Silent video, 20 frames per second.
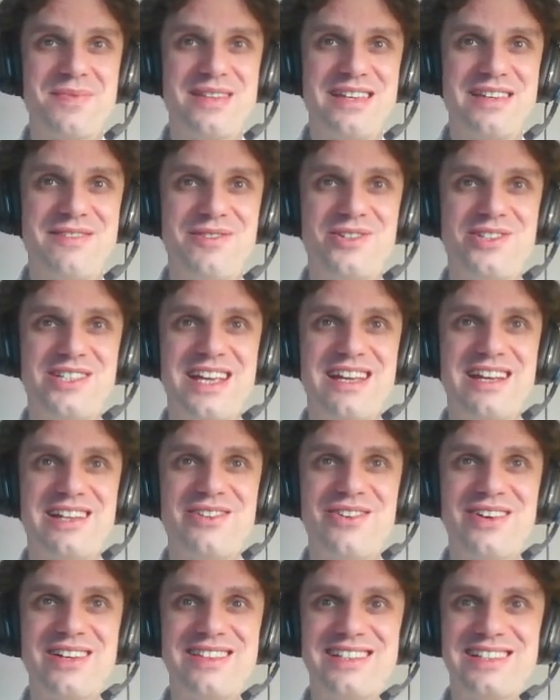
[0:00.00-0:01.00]
If you take a
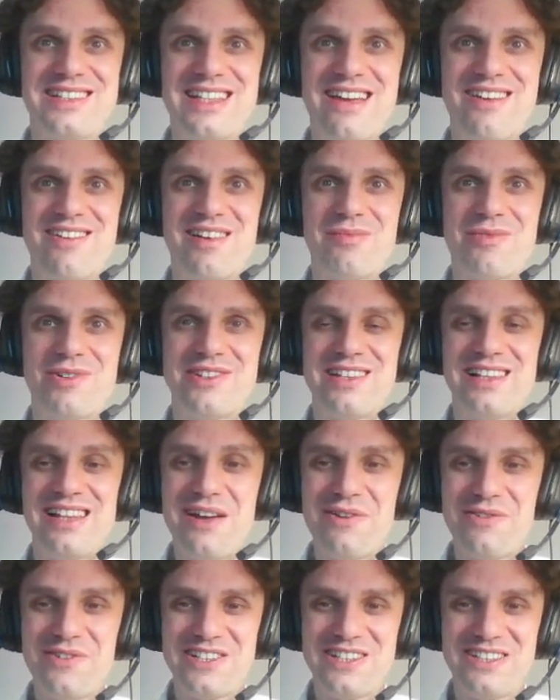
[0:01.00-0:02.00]
look at this diagram on the
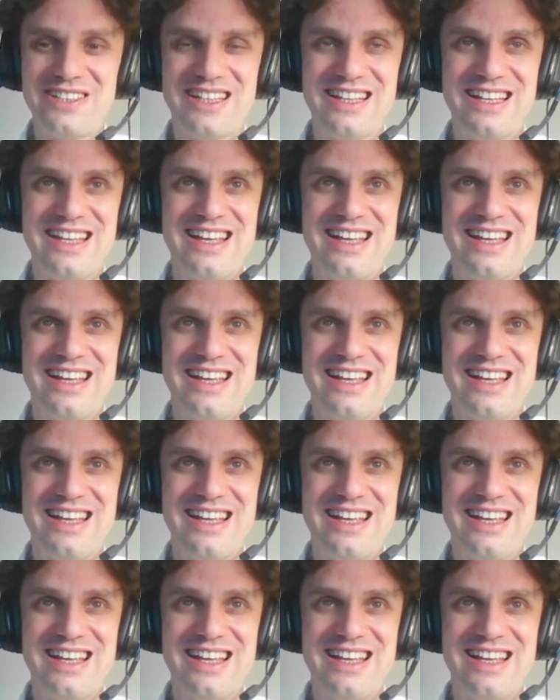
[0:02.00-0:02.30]
left,